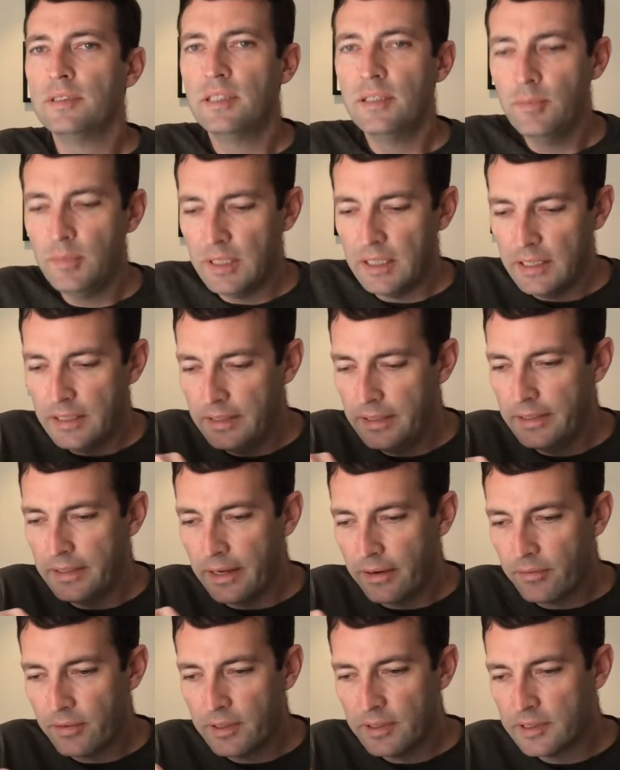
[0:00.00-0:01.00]
me eating
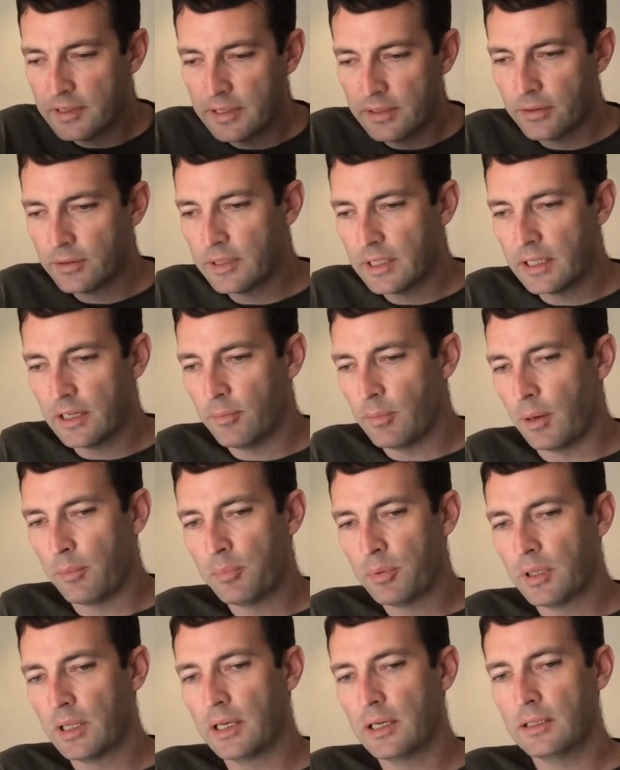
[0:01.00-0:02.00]
every single thing on my
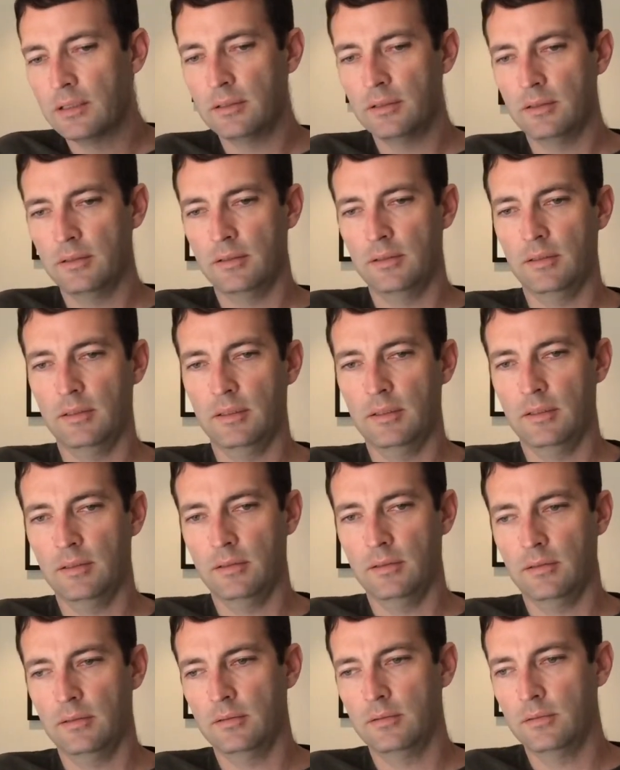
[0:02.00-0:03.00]
plate,
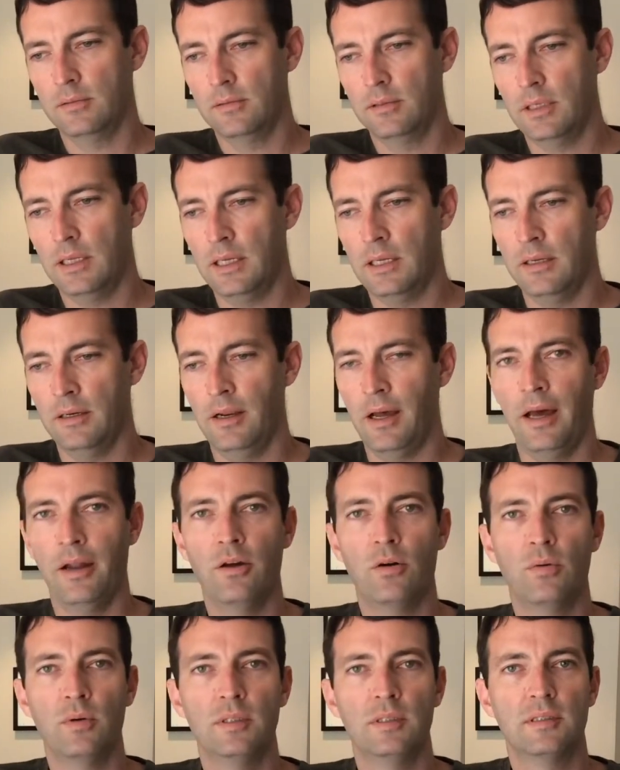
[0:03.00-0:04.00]
and I
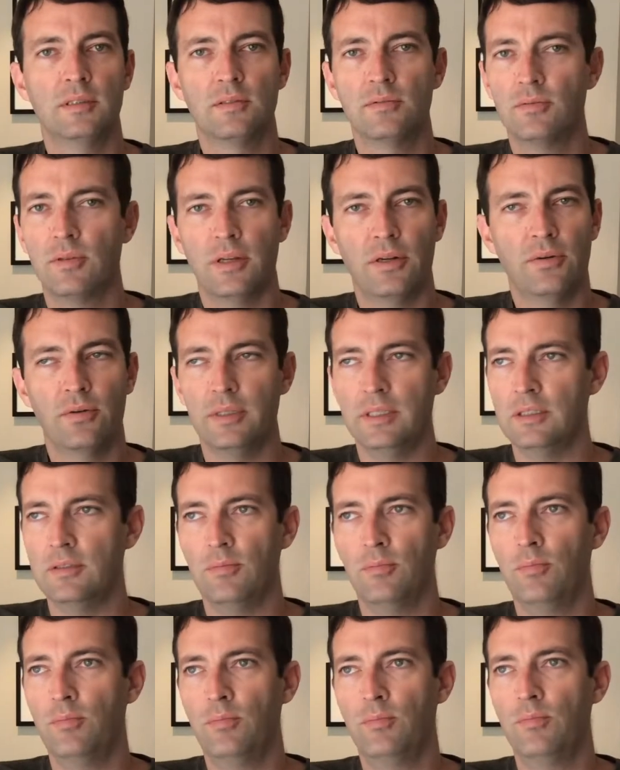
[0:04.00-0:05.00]
don't eat
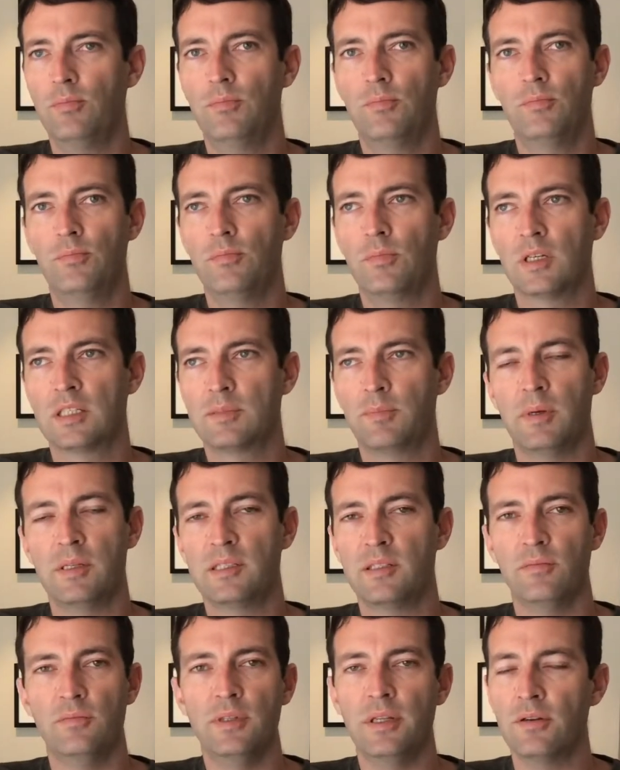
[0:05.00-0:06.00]

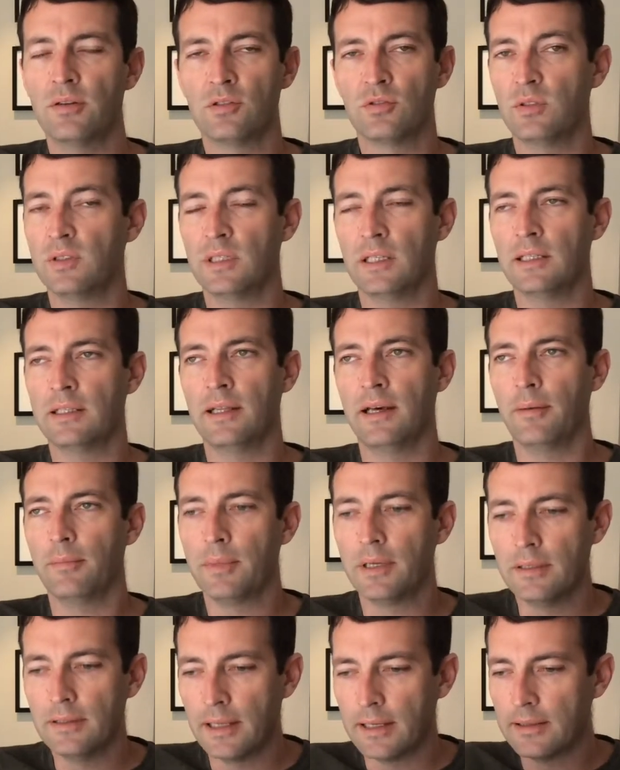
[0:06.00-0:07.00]
expensive dinners or anything like that. I'm
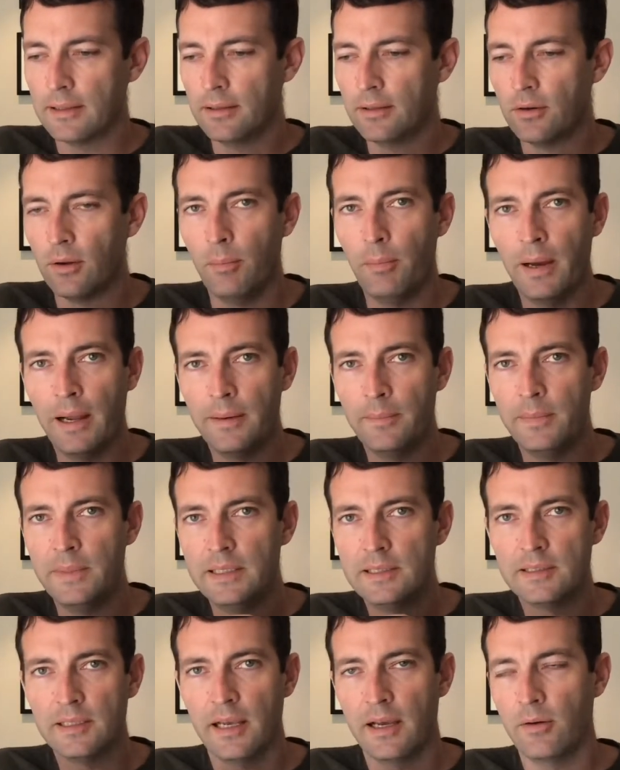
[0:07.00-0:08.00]
getting like the little banh mi
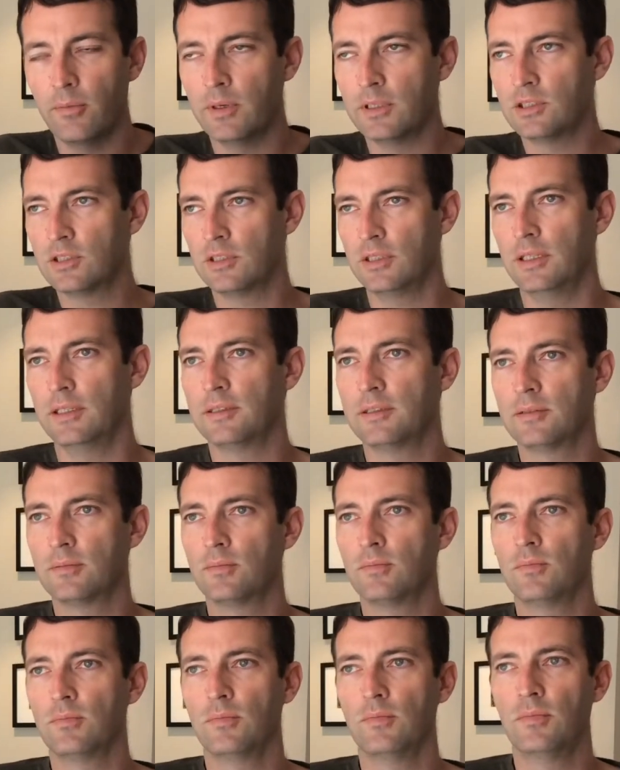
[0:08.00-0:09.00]
sandwich that's
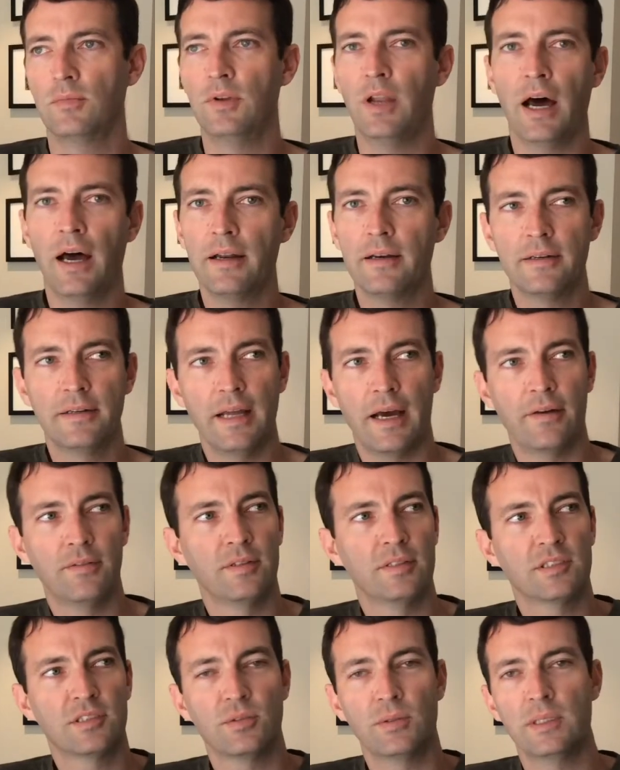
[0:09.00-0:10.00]
not down
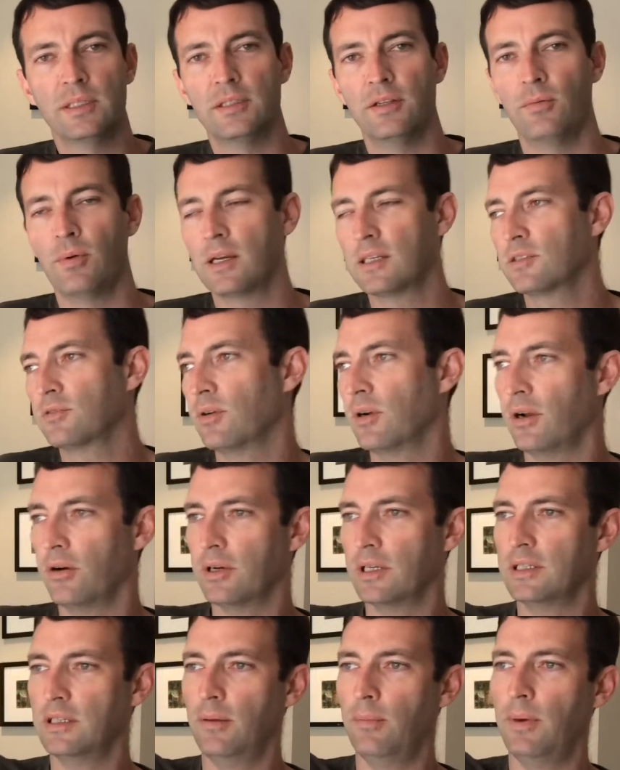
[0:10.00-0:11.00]
the street at the restaurant. I'll
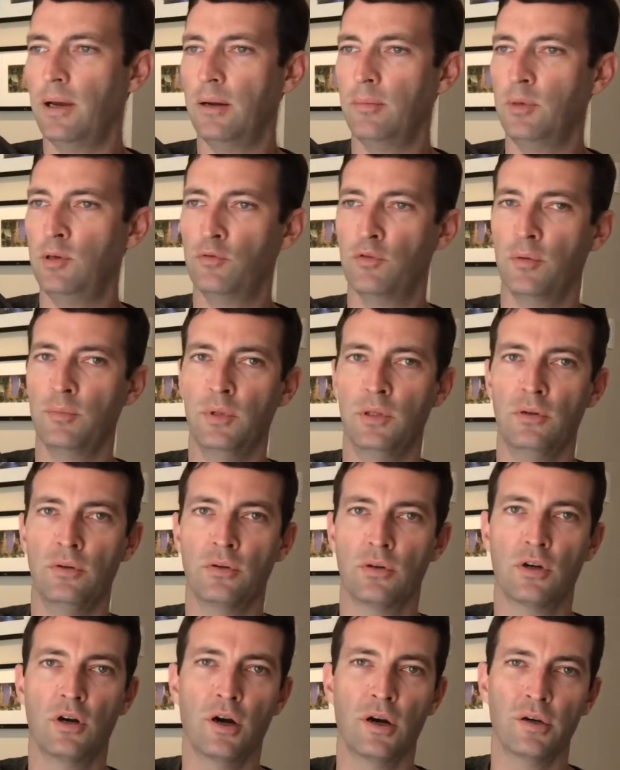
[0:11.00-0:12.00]
get the banh mi from the
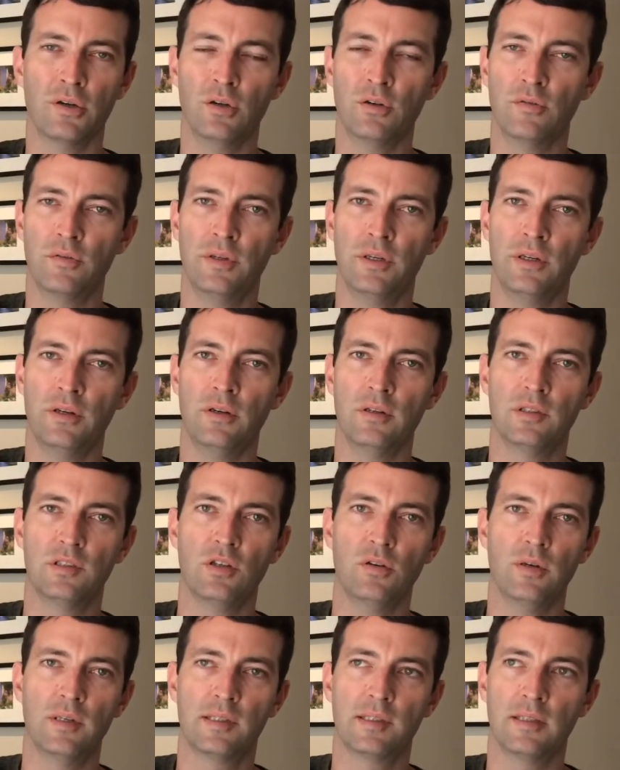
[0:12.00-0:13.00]
little cart over here.
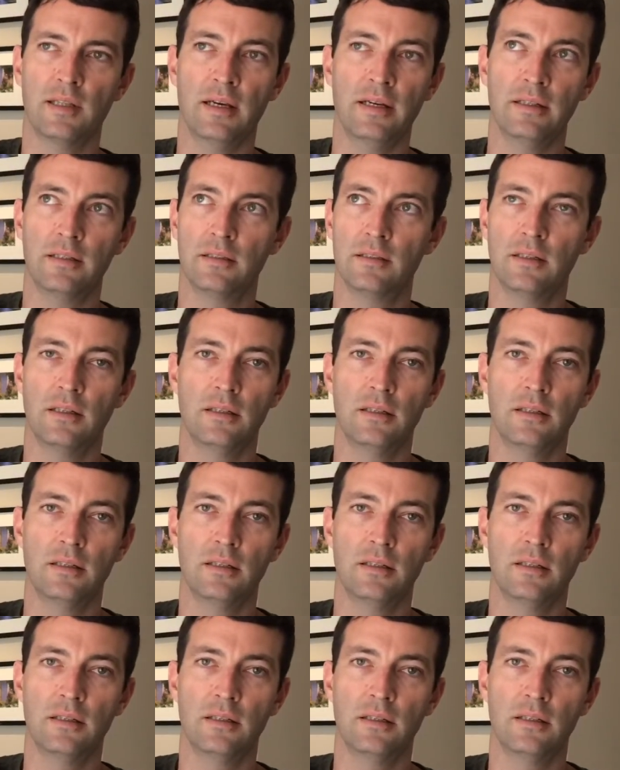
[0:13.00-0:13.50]
So it's like